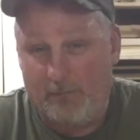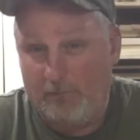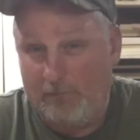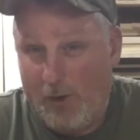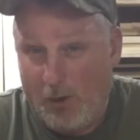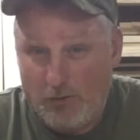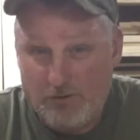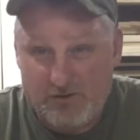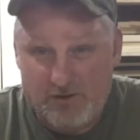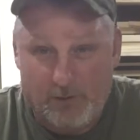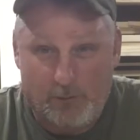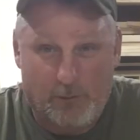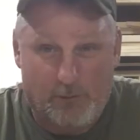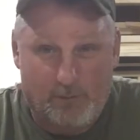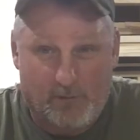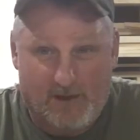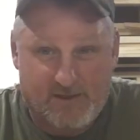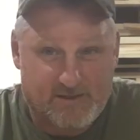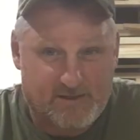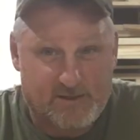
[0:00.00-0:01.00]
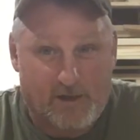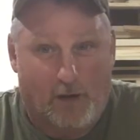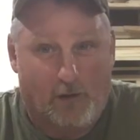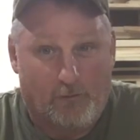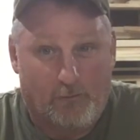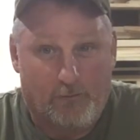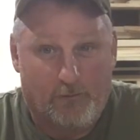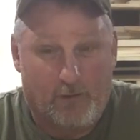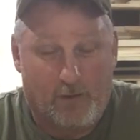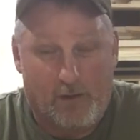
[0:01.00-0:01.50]
mostly with myself.
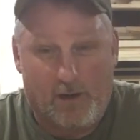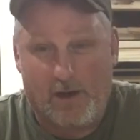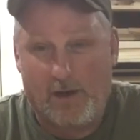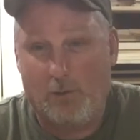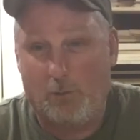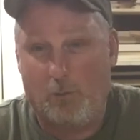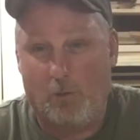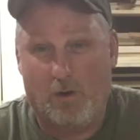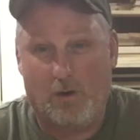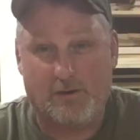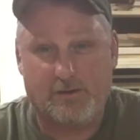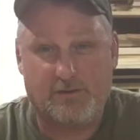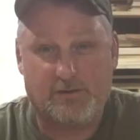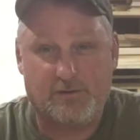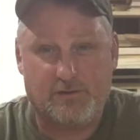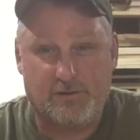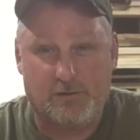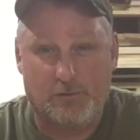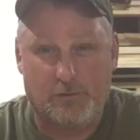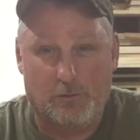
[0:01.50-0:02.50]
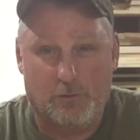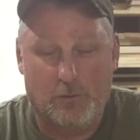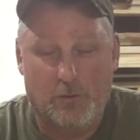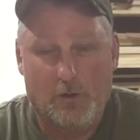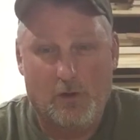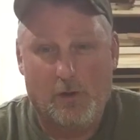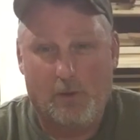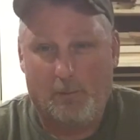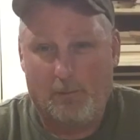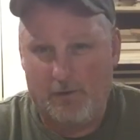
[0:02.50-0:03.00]
I want to
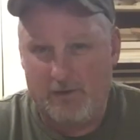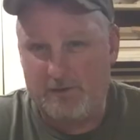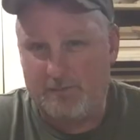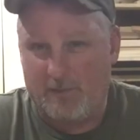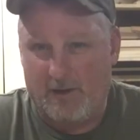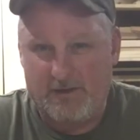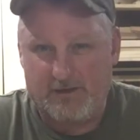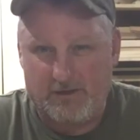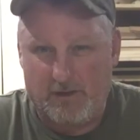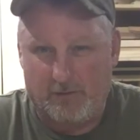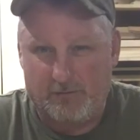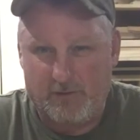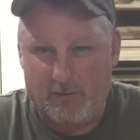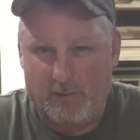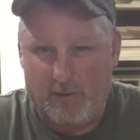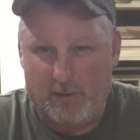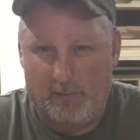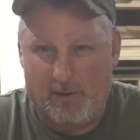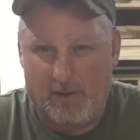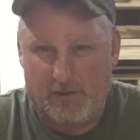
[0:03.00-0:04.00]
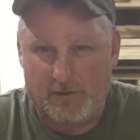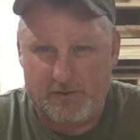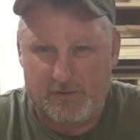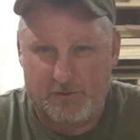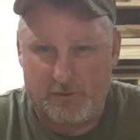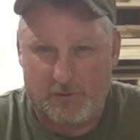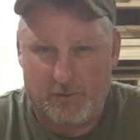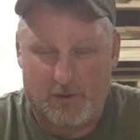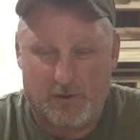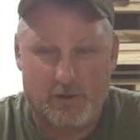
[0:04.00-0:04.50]
push myself to be a better
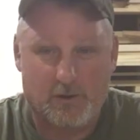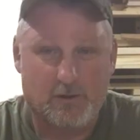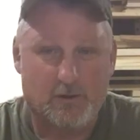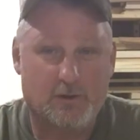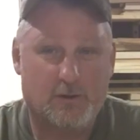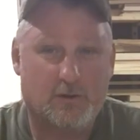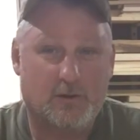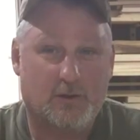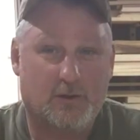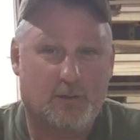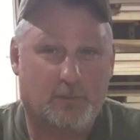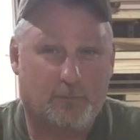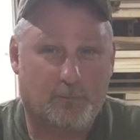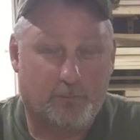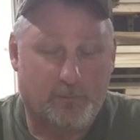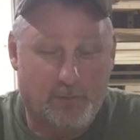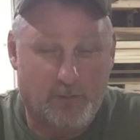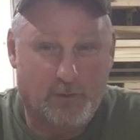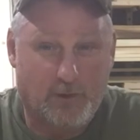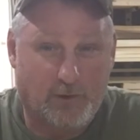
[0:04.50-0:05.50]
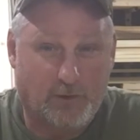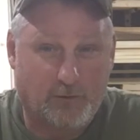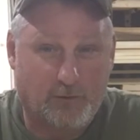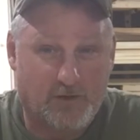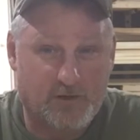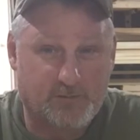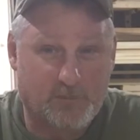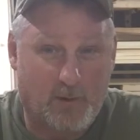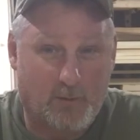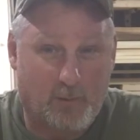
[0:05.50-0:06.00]
shooter,
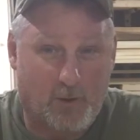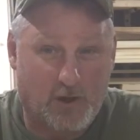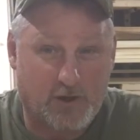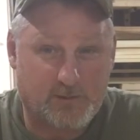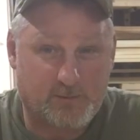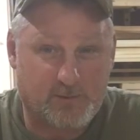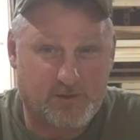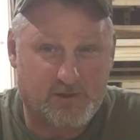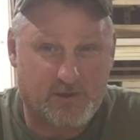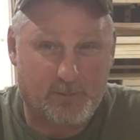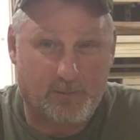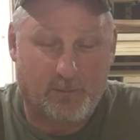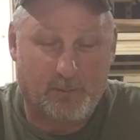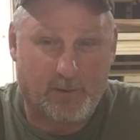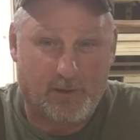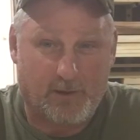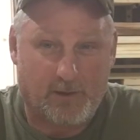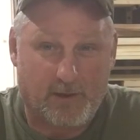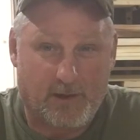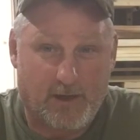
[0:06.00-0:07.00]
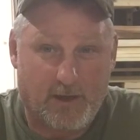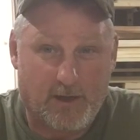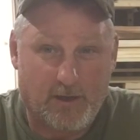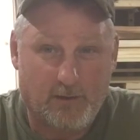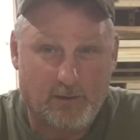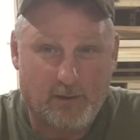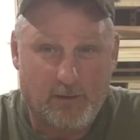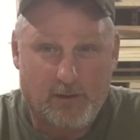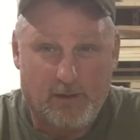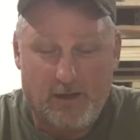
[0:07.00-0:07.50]
increase my marksmanship ability,
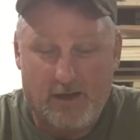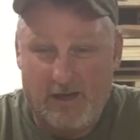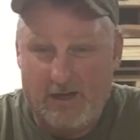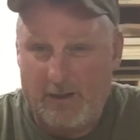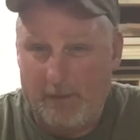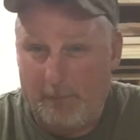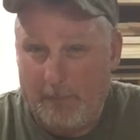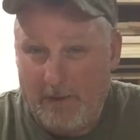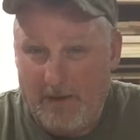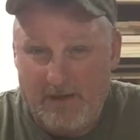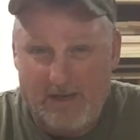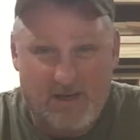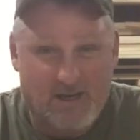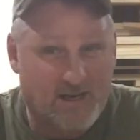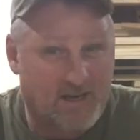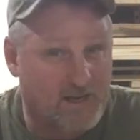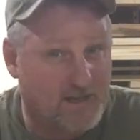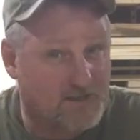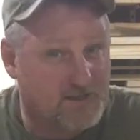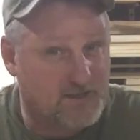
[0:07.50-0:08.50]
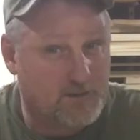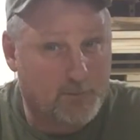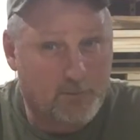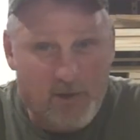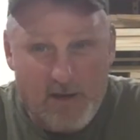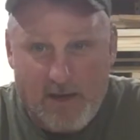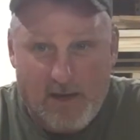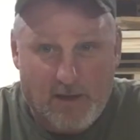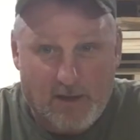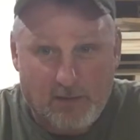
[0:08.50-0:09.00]
and compete against
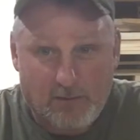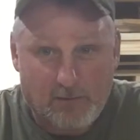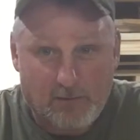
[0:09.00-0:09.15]
me.